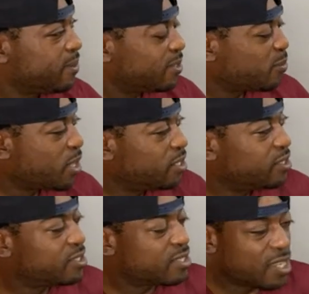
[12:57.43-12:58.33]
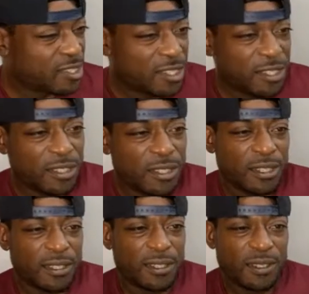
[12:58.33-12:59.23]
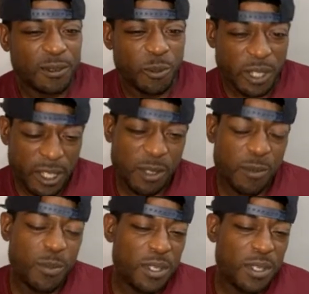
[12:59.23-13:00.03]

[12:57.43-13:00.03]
Smell it, touch it, where it can